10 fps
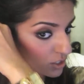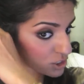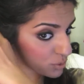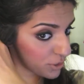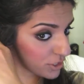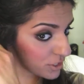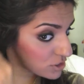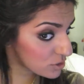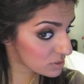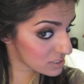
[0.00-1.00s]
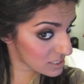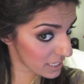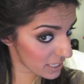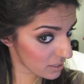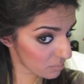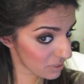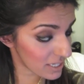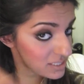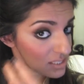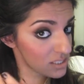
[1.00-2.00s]
So what you're going to do is take,
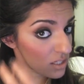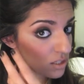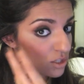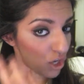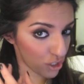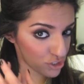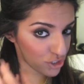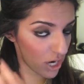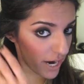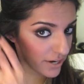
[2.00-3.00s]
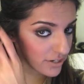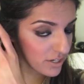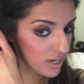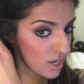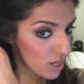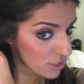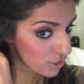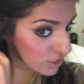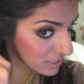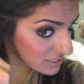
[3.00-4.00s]
because it's a larger iron,
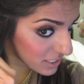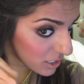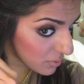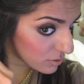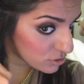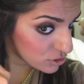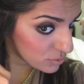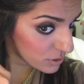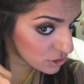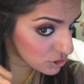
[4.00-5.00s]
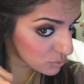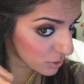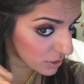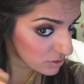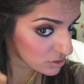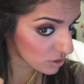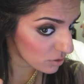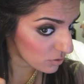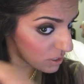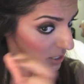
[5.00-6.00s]
you're going to take about 2 inches worth.
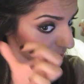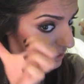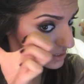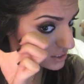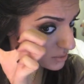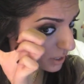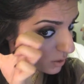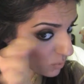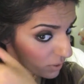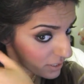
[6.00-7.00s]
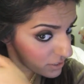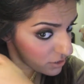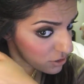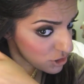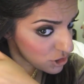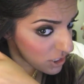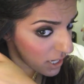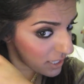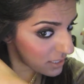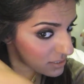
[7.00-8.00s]
So this is about 1 inch,
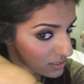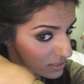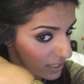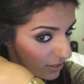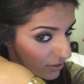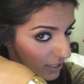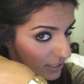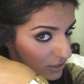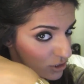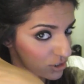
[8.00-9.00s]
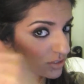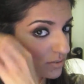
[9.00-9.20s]
and this is the other inch.